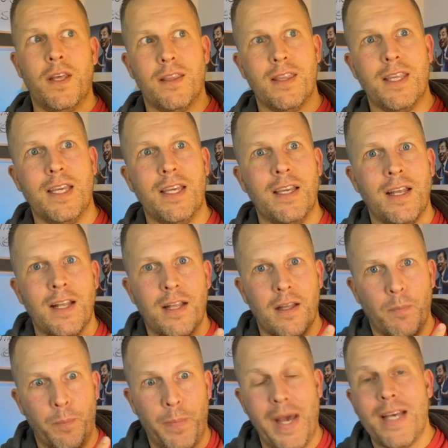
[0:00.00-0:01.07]
the
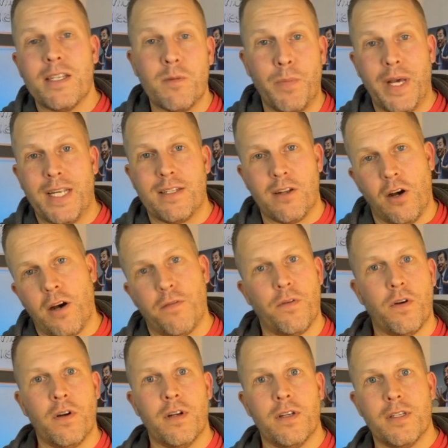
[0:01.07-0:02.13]
best best
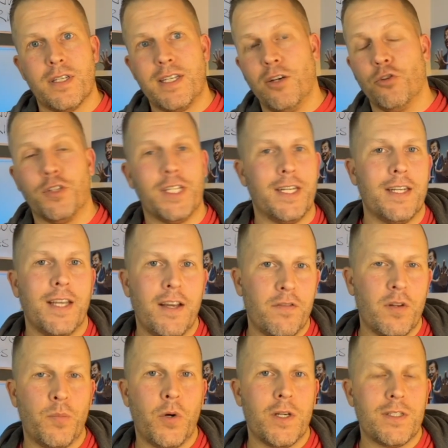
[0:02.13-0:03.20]
offer still didn't have
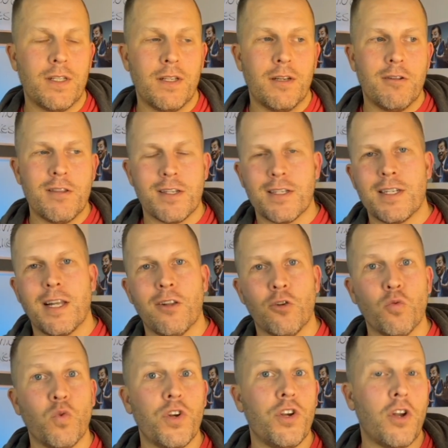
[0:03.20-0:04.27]
deposit there, the seller
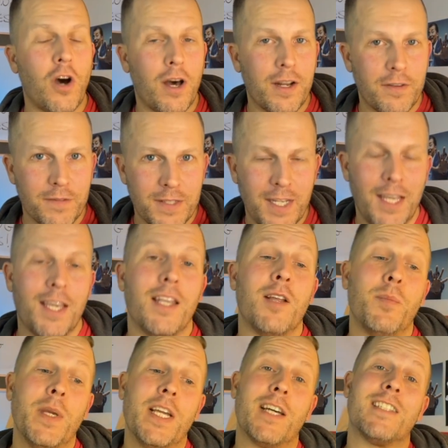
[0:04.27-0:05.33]
would not have taken it
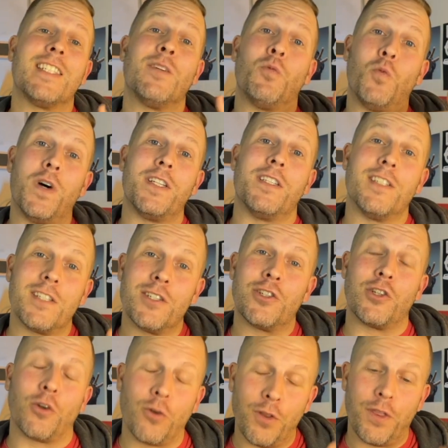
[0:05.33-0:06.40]
because it wasn't a
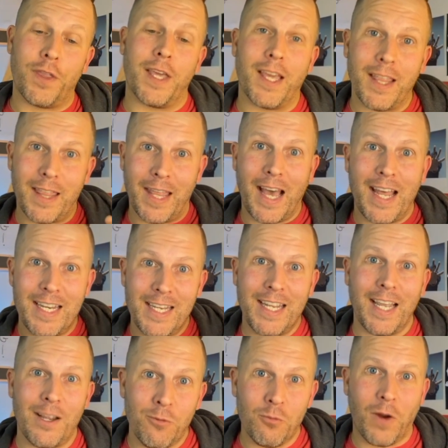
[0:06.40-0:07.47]
sure thing that
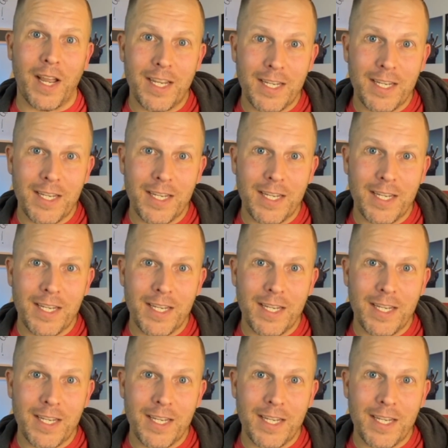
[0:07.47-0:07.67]
day right